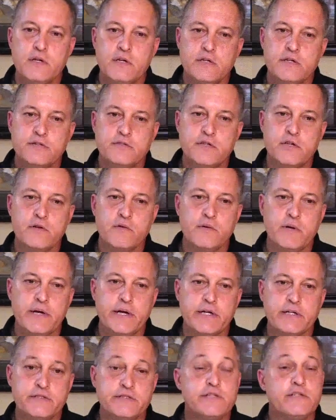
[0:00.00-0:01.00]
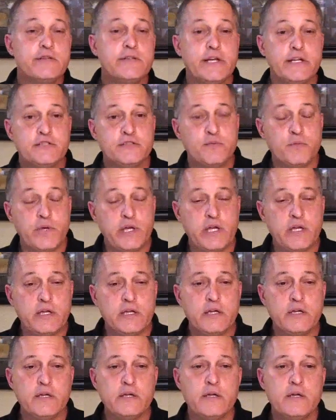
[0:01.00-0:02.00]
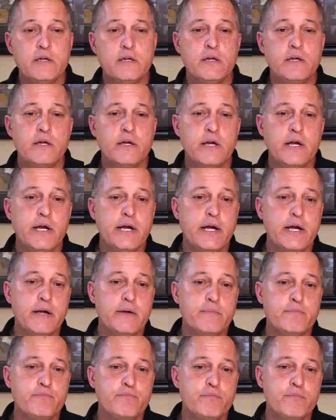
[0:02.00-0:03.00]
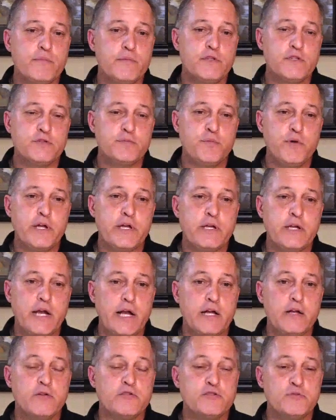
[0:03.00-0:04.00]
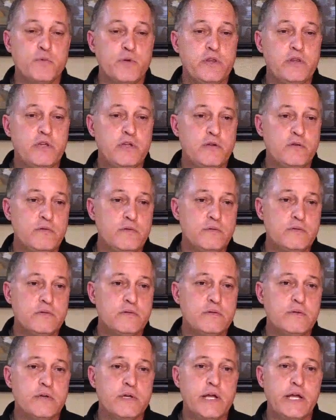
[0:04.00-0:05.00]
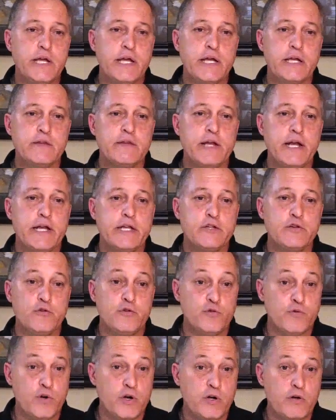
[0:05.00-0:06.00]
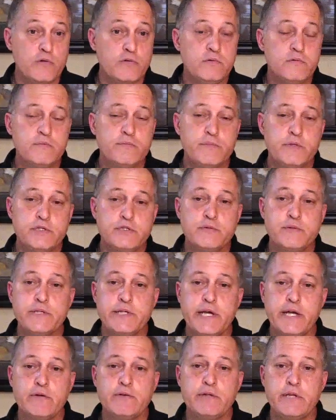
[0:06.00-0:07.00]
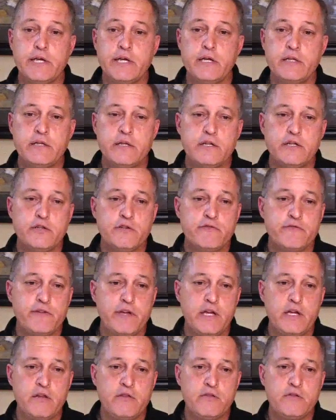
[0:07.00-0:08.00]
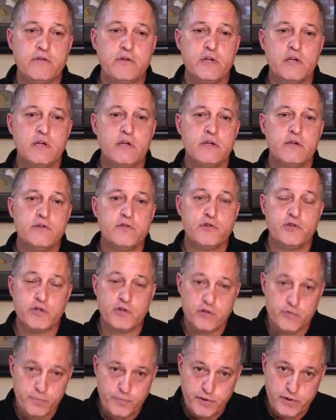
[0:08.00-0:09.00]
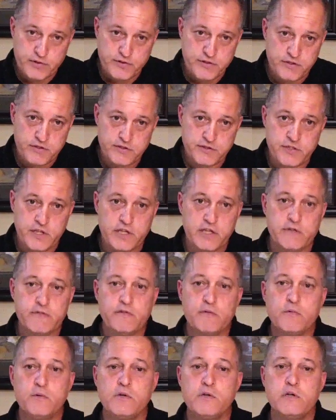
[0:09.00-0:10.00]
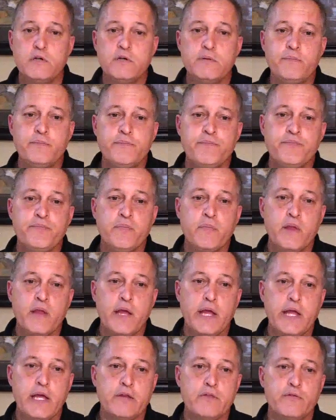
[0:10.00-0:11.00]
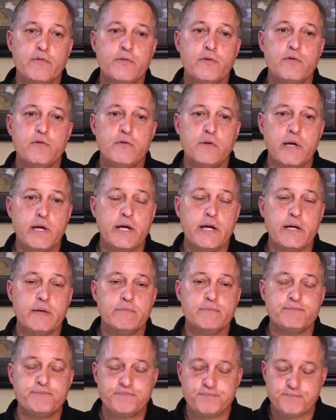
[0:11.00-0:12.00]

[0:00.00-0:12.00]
So uh, until next week, um, just pray God goes with you and that you grow between now and then in your faith through your personal study of the Word and through um,